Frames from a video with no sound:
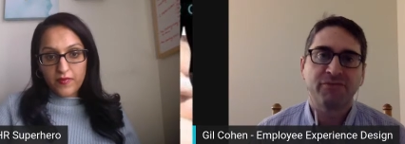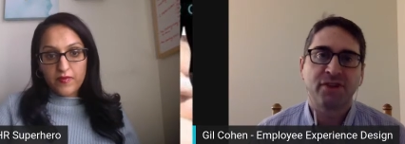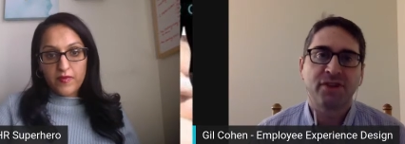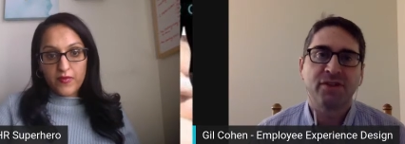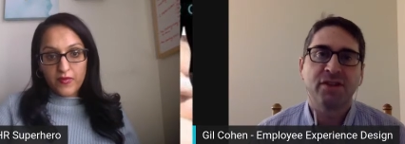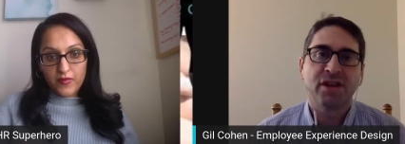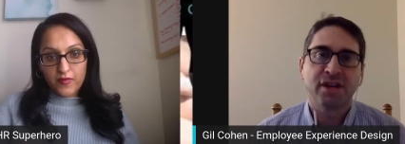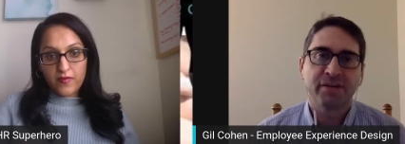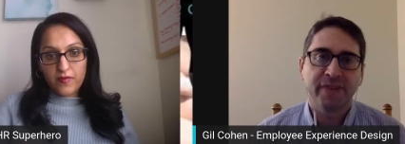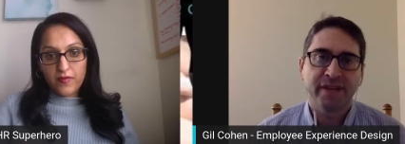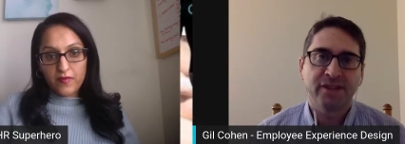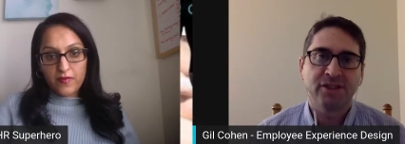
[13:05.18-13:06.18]

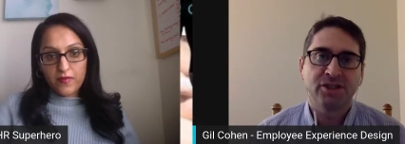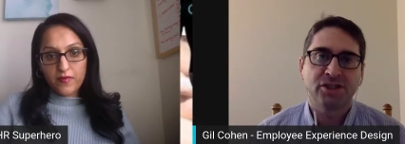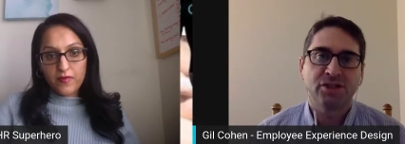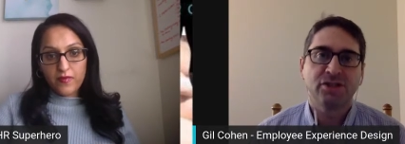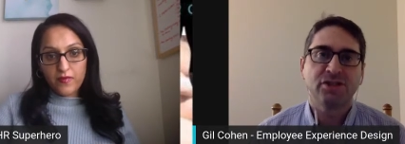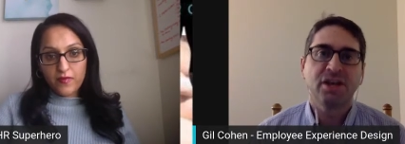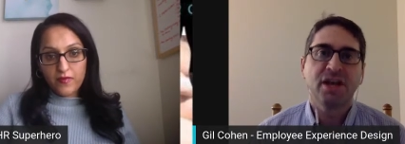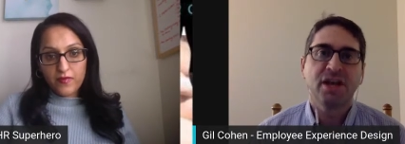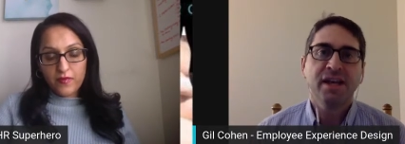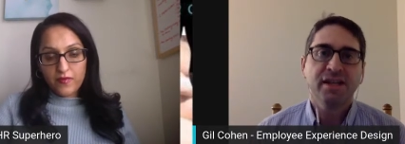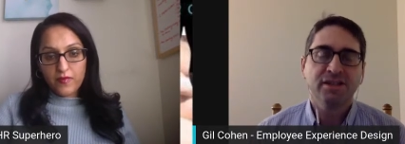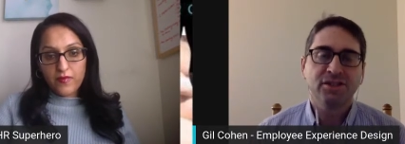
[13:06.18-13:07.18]
Speaker 1: frontline managers
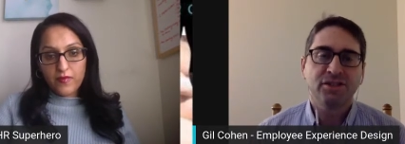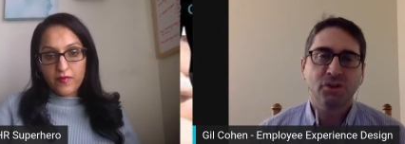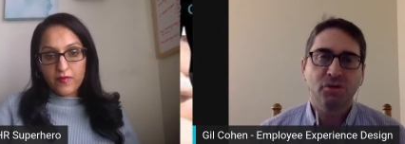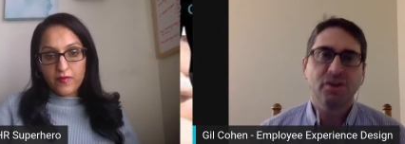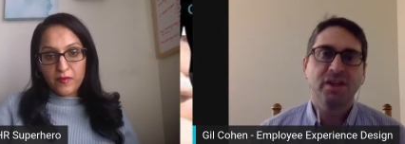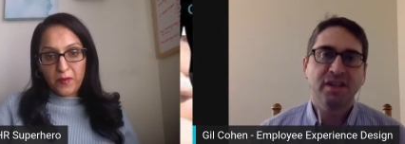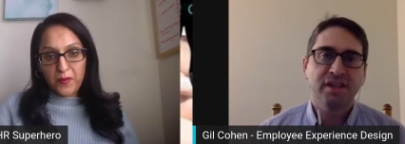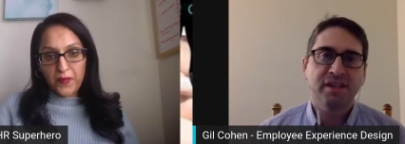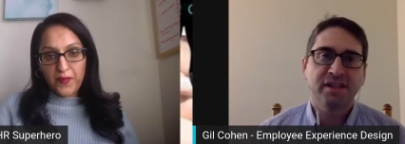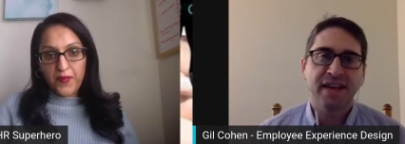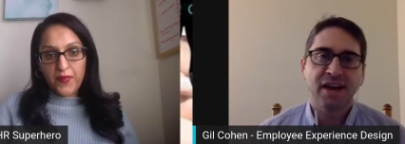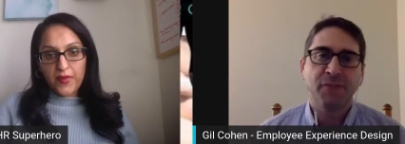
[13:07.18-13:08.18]
is so
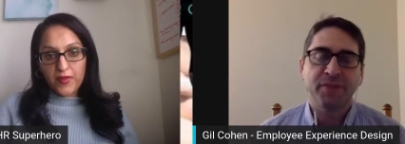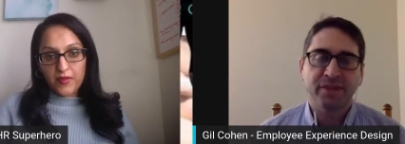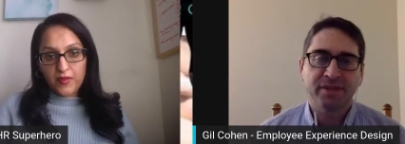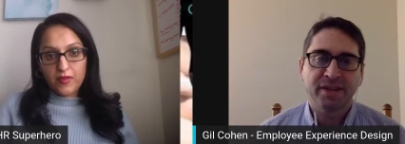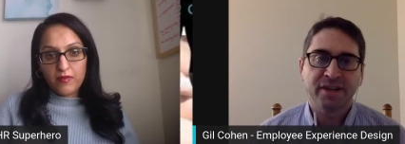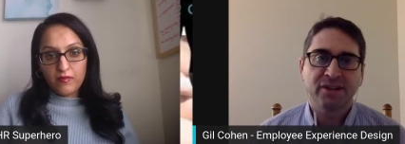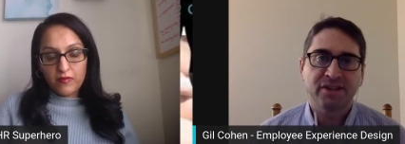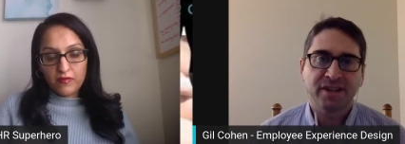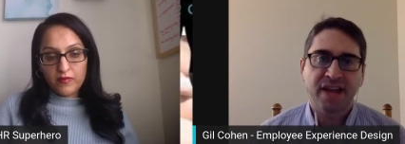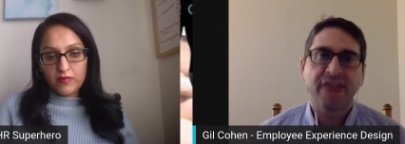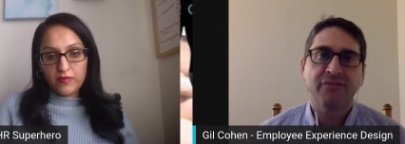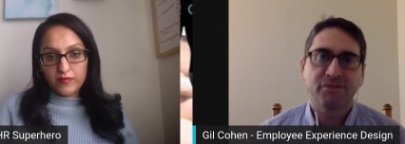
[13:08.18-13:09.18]
key to helping their
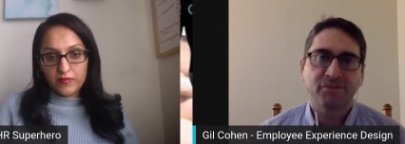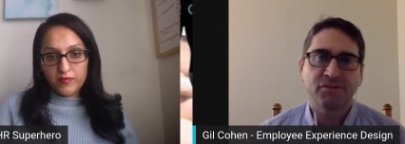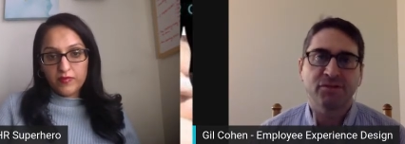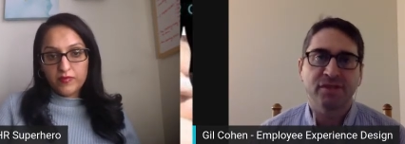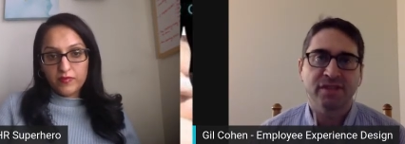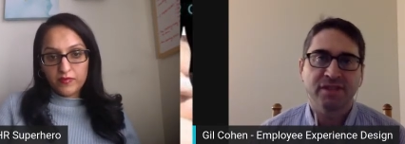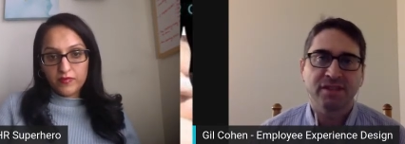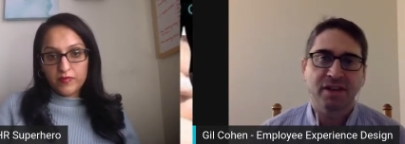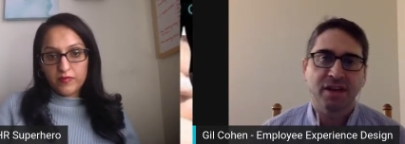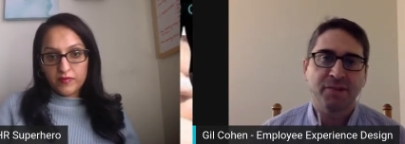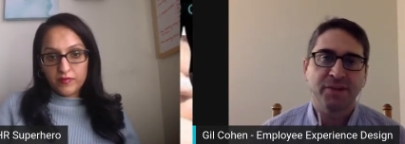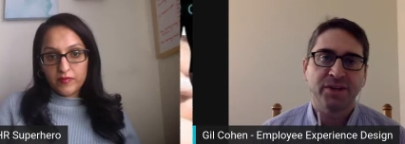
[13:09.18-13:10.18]
staff through this
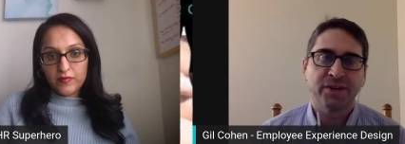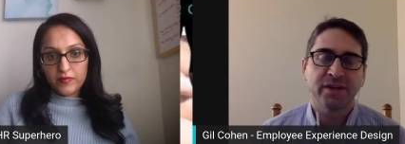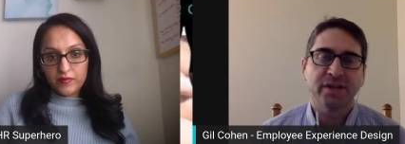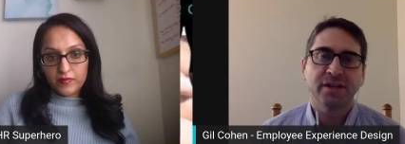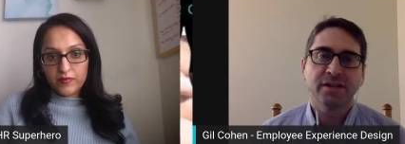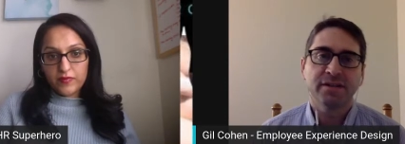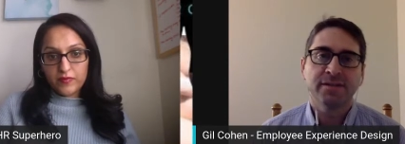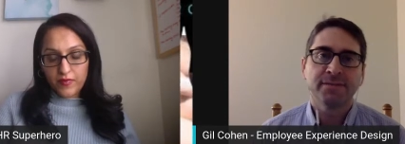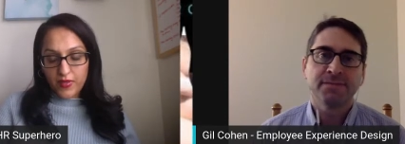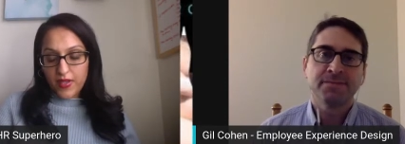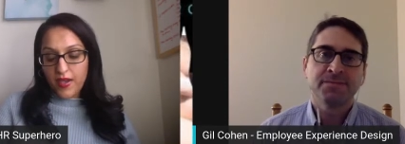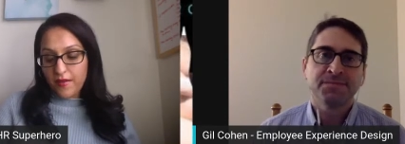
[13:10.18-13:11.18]
uh, period.
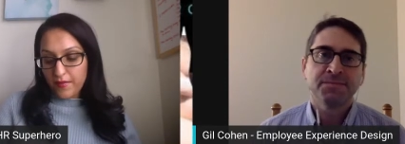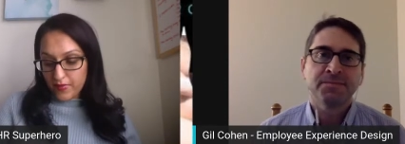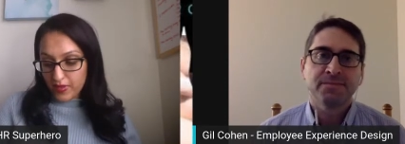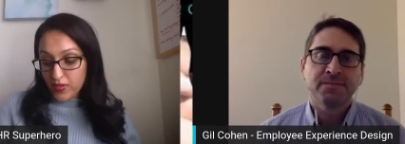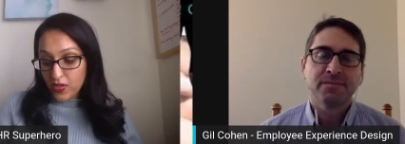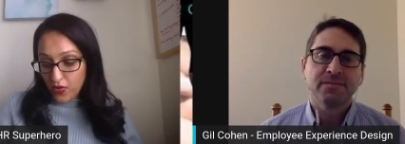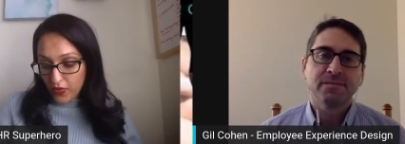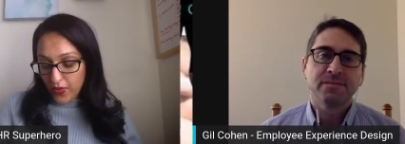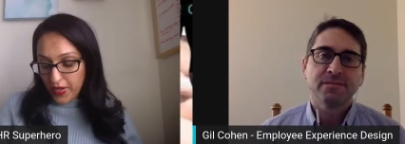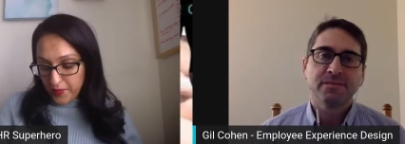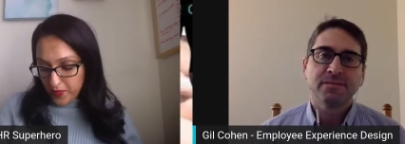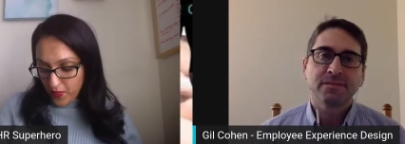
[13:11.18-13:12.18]
Speaker 2: Yeah, no,
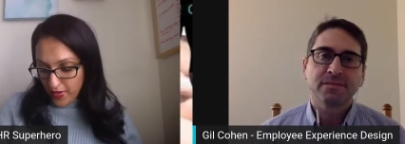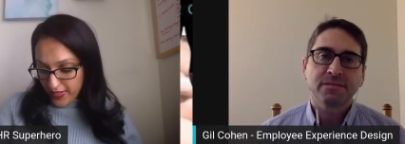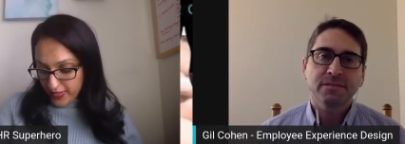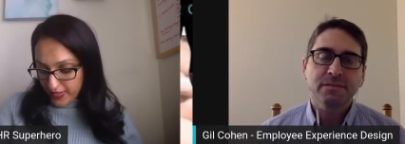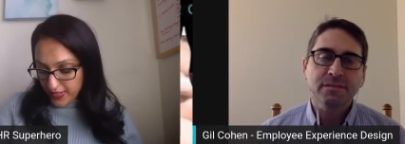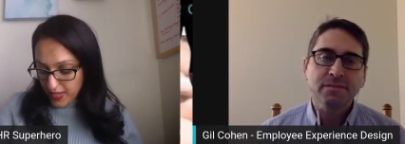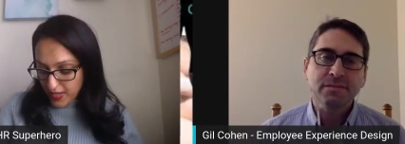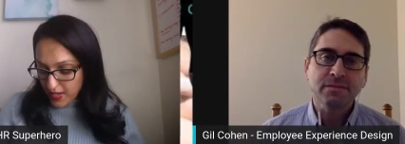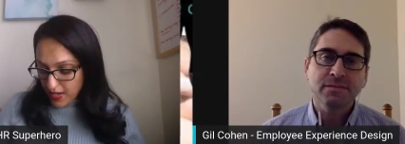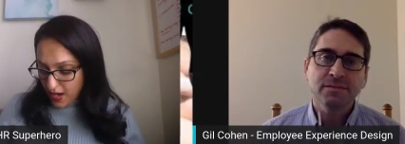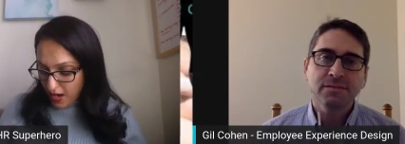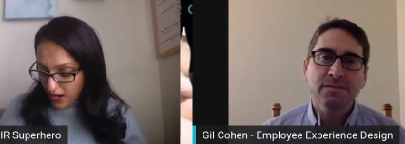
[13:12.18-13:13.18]
great points.
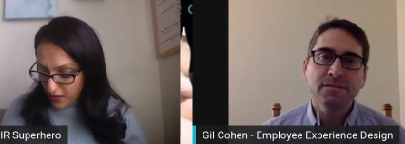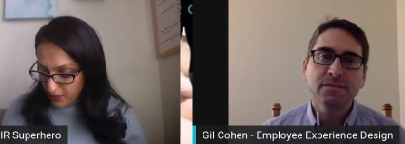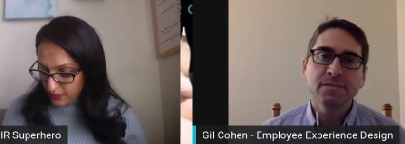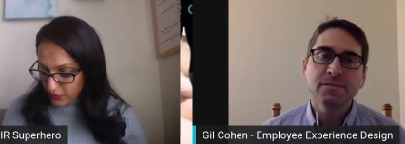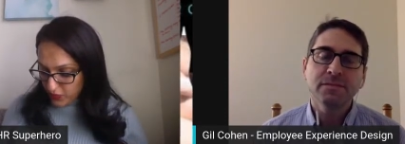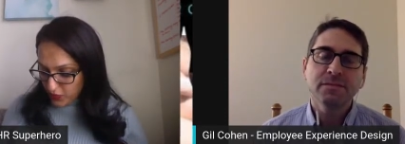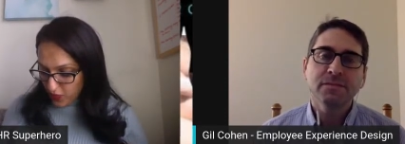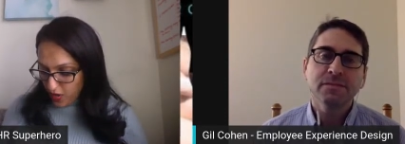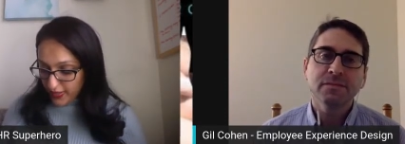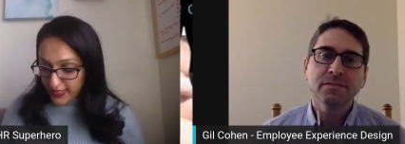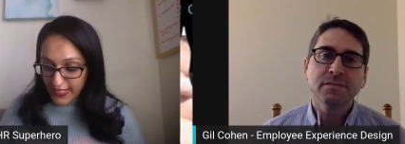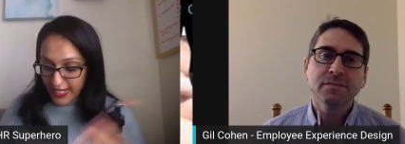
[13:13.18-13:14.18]
Um, so
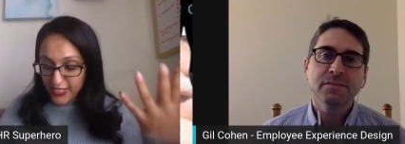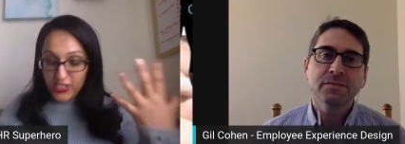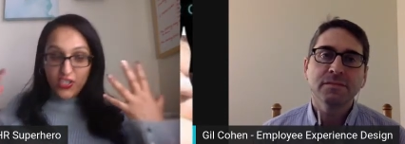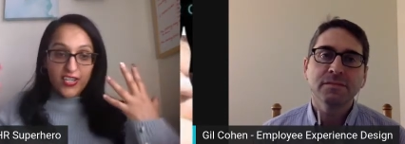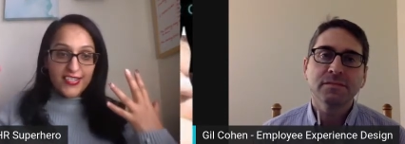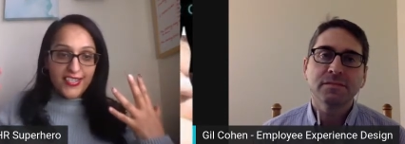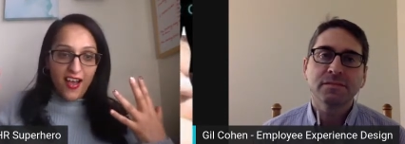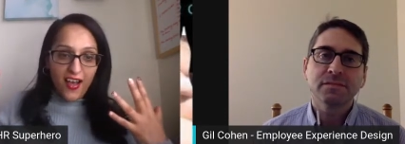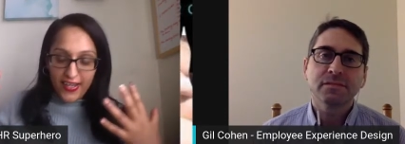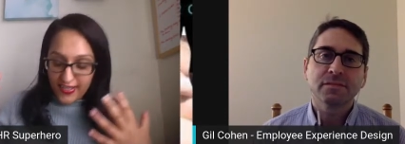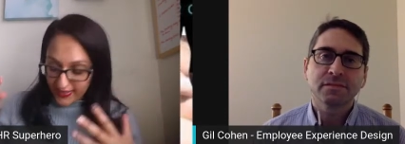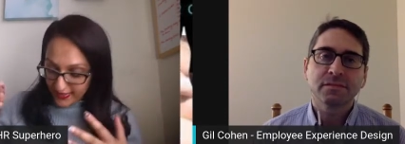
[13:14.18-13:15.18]
on the HR
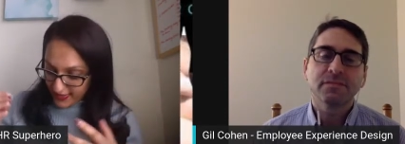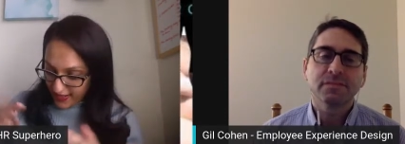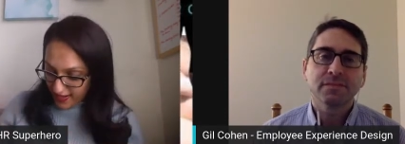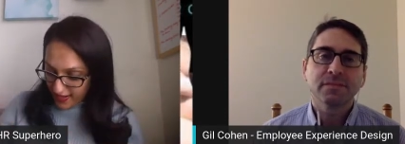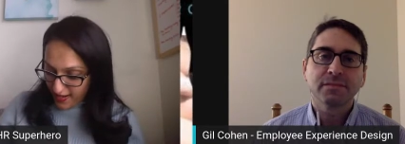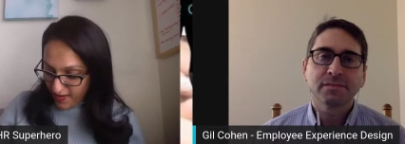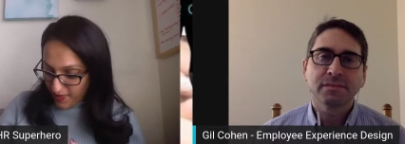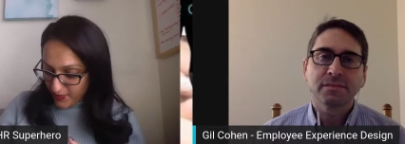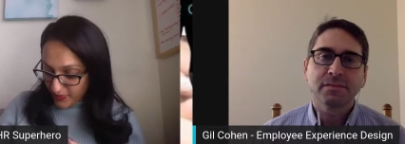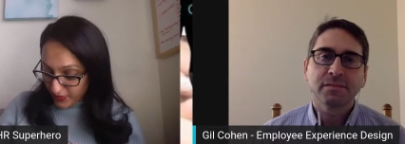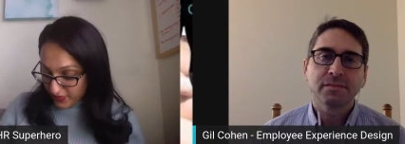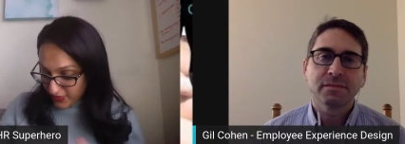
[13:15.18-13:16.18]
side, um,
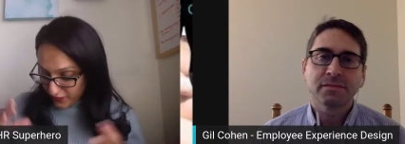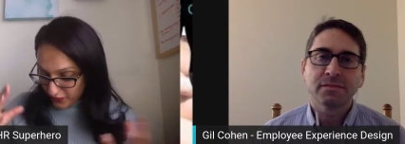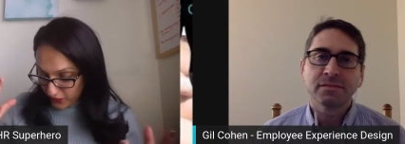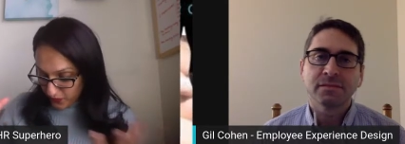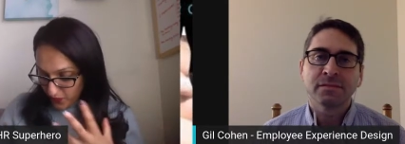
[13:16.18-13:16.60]
there's a few